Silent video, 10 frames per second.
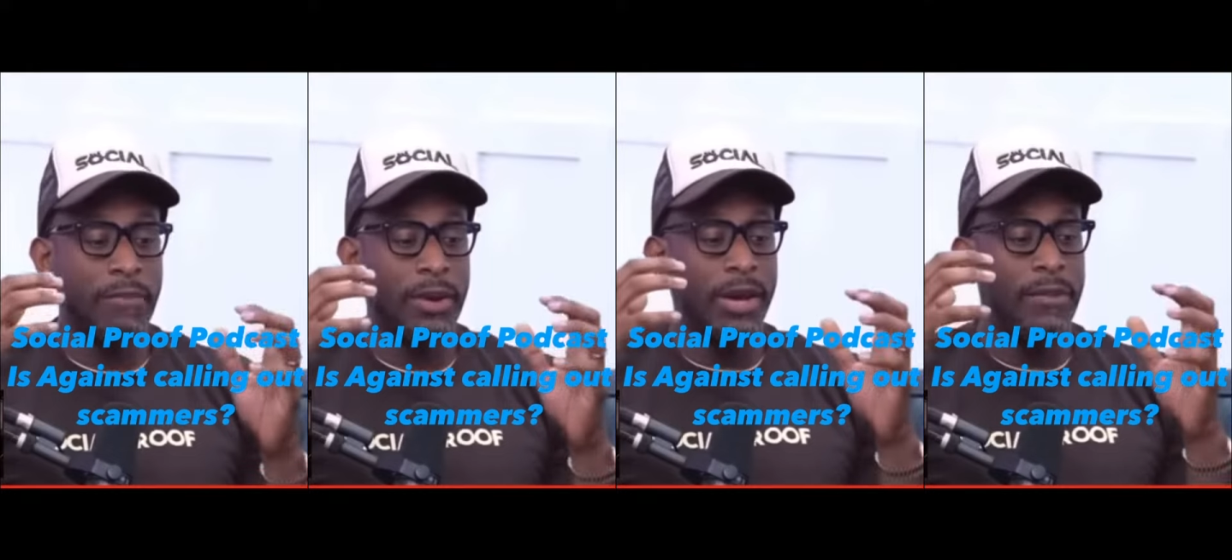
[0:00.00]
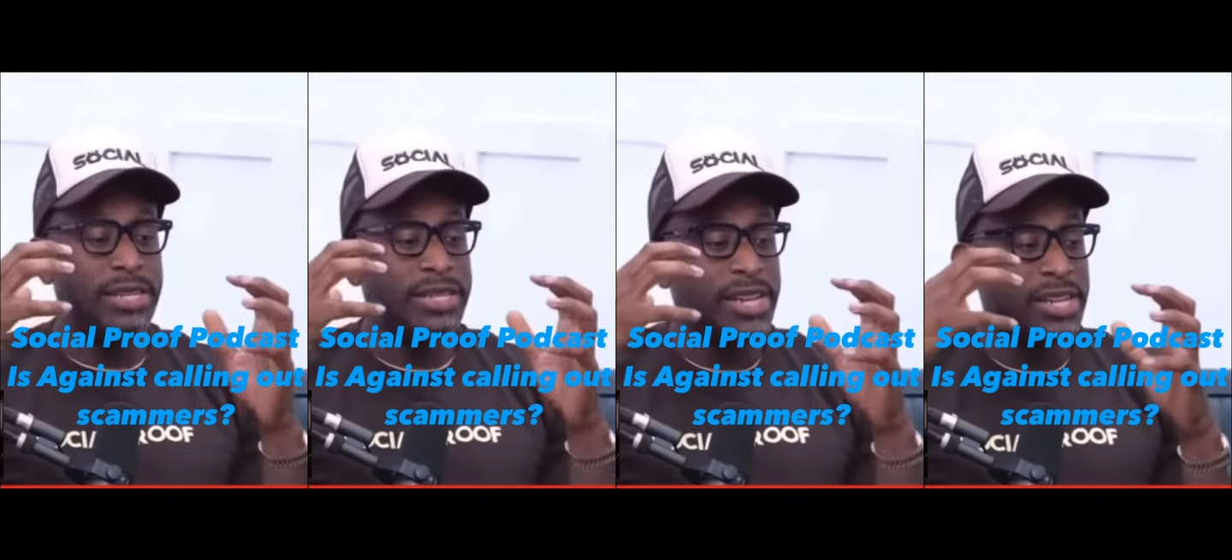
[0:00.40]

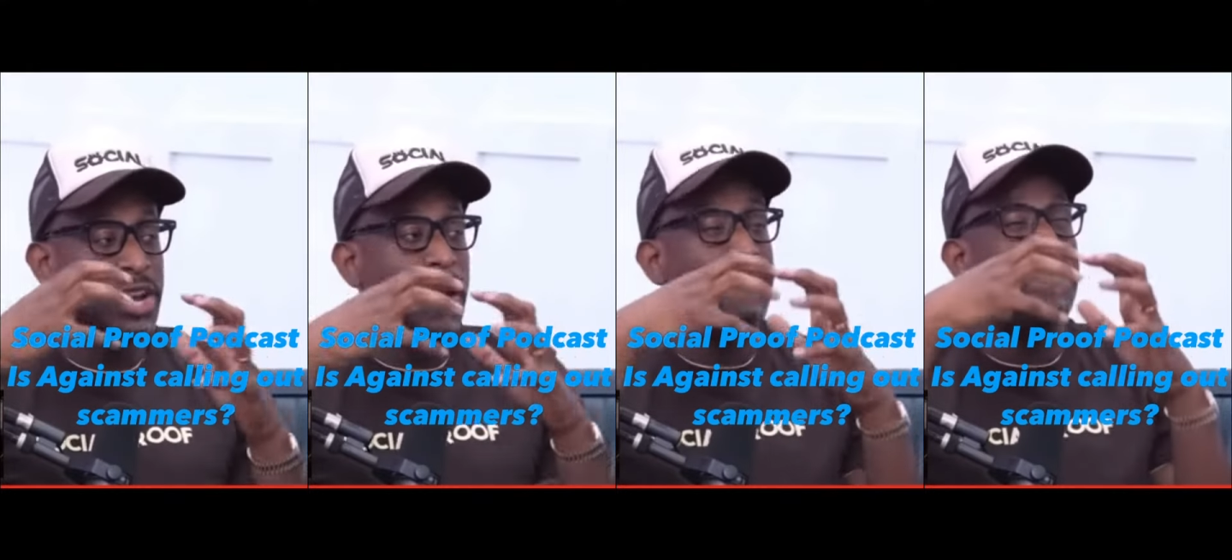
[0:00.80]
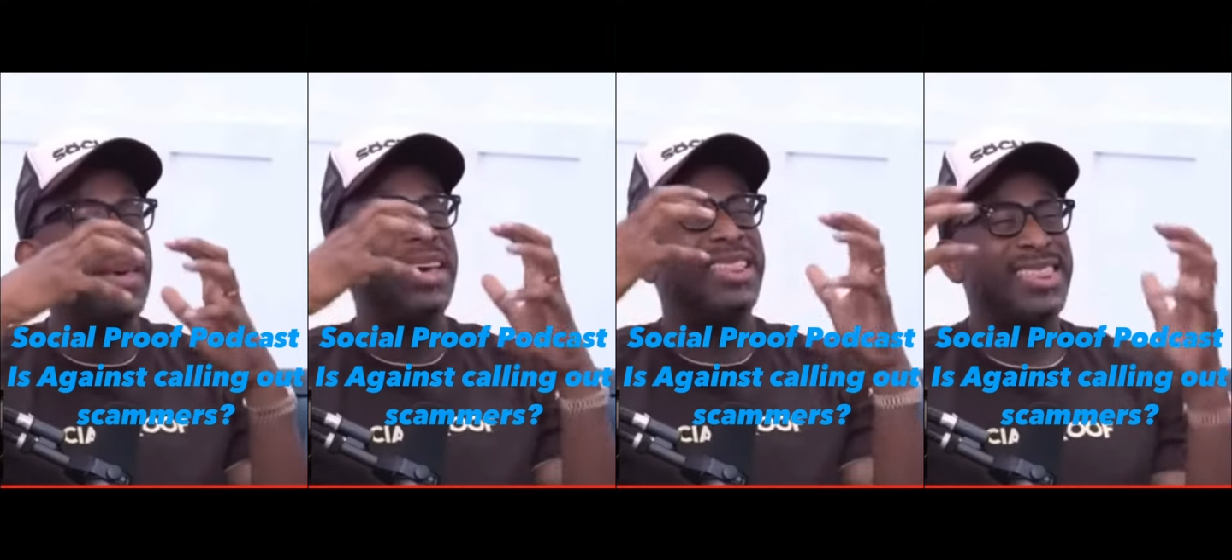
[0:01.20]
becoming such a
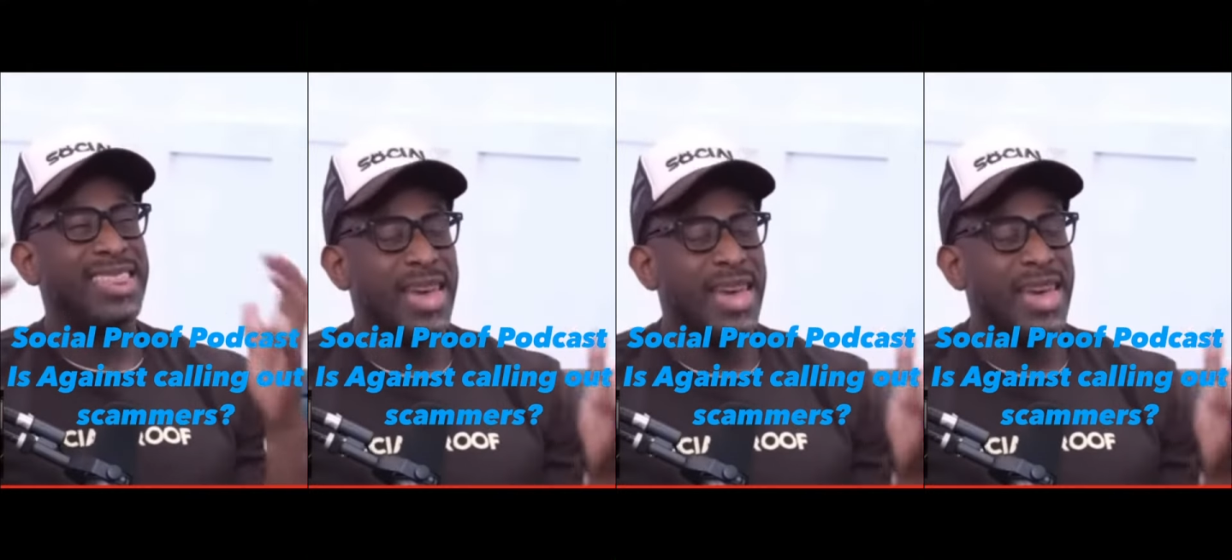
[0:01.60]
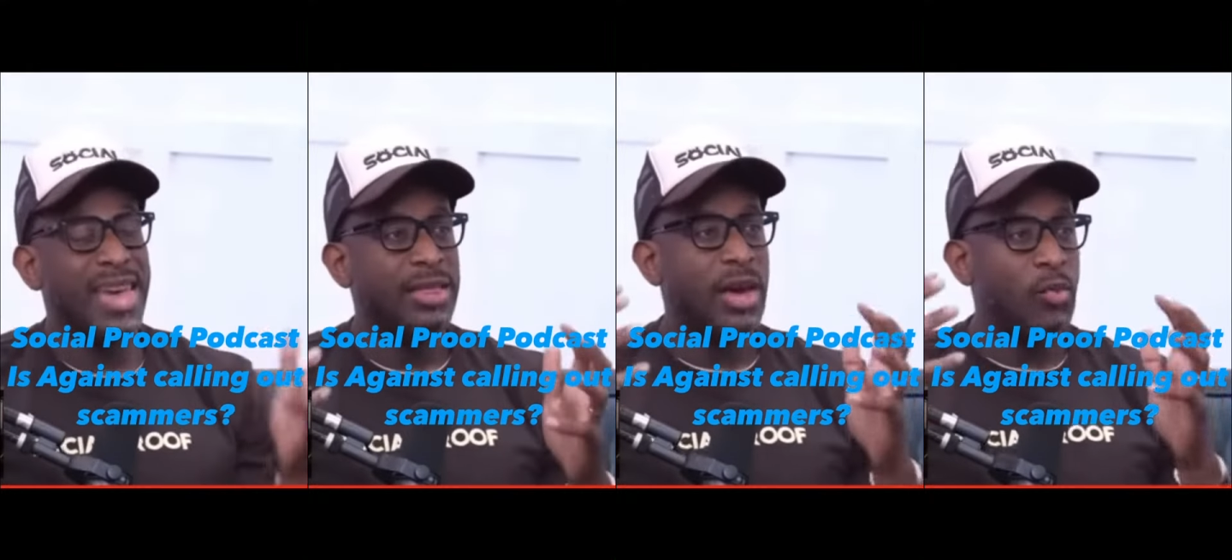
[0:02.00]
big thing
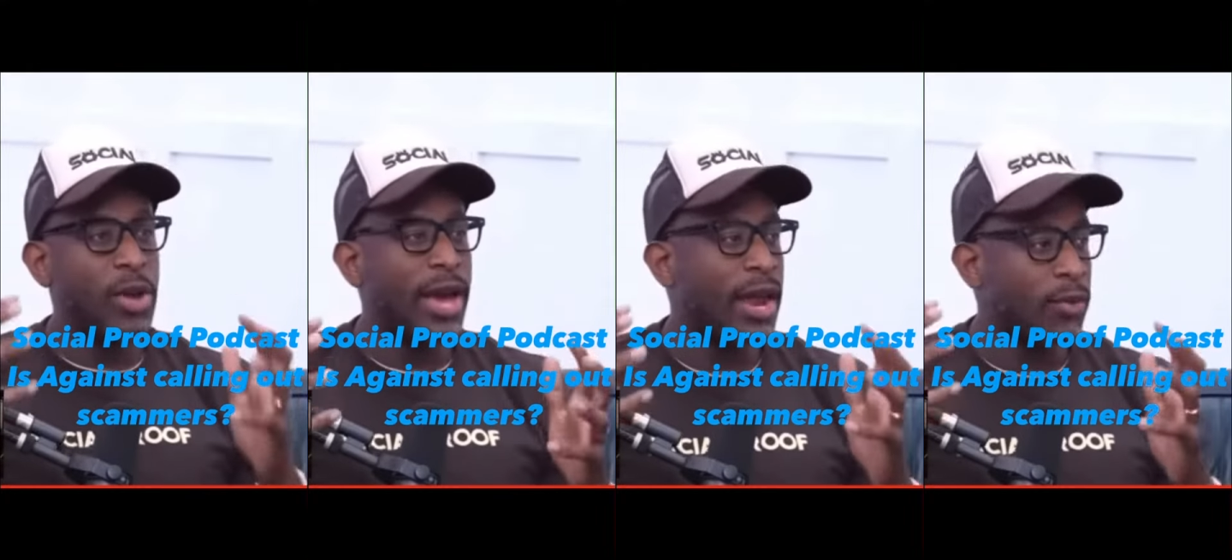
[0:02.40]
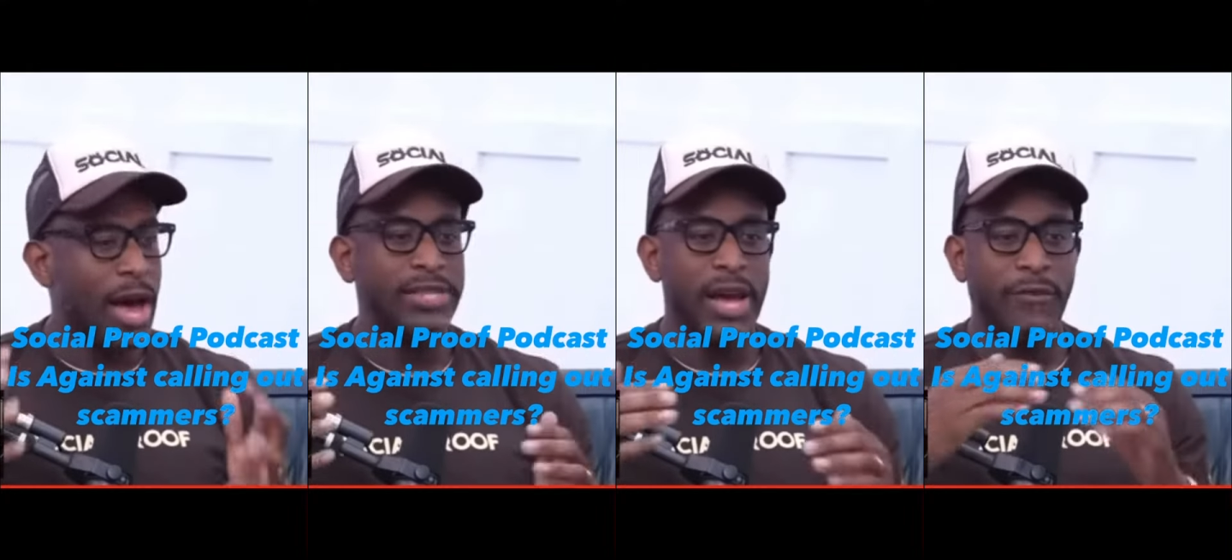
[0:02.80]
that we got to
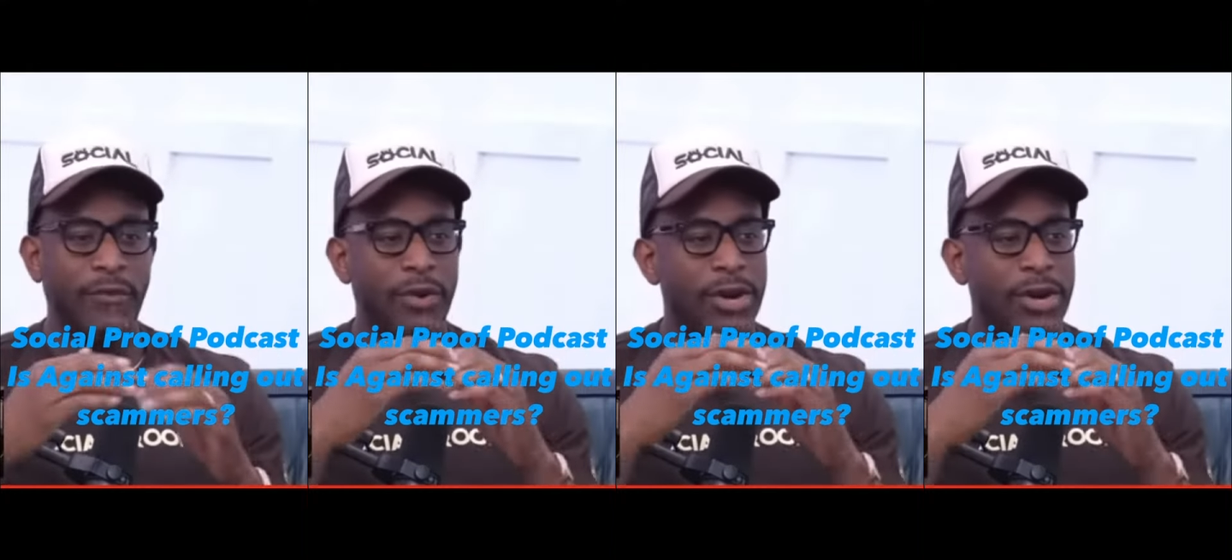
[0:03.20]
watch out for,